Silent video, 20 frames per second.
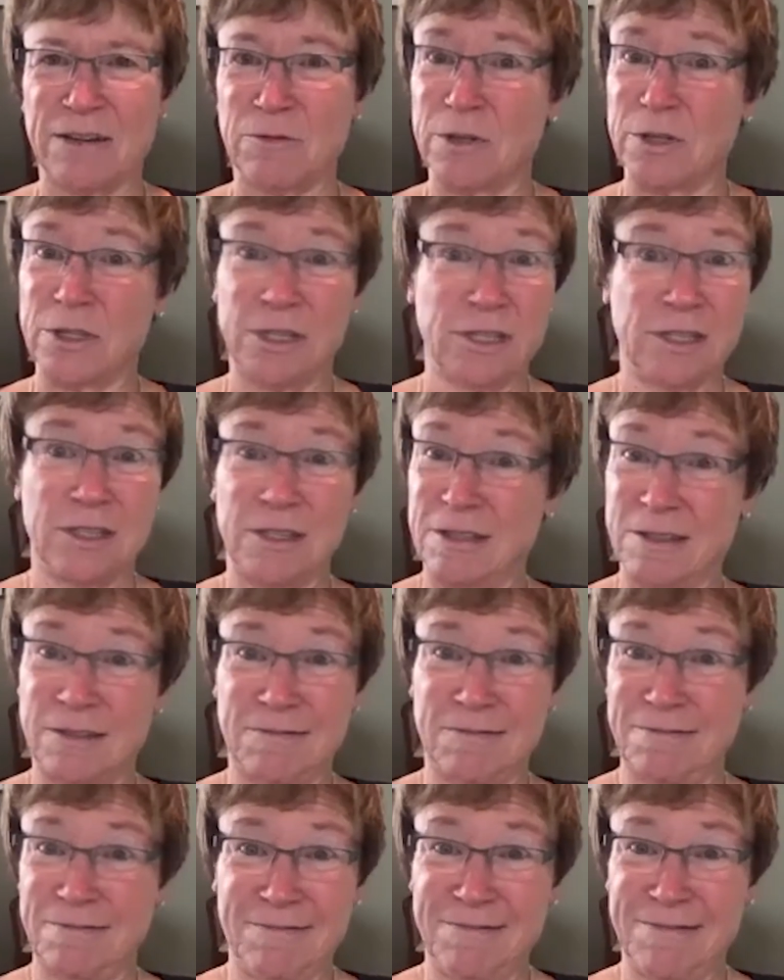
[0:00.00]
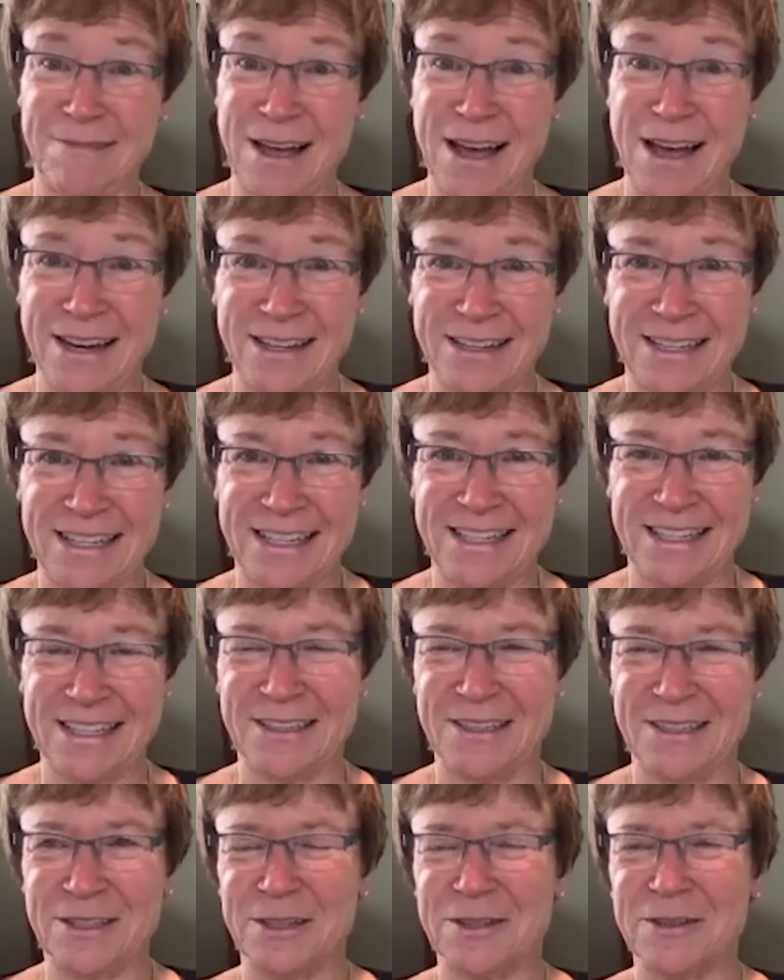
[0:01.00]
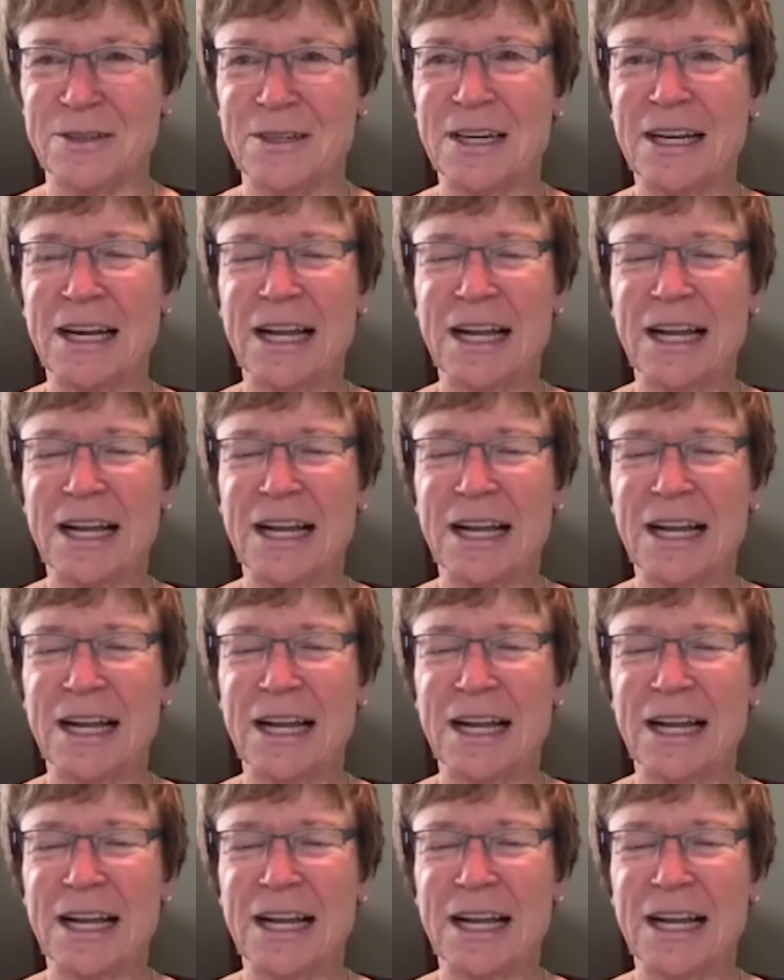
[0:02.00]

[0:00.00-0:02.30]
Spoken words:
which is not easy to do.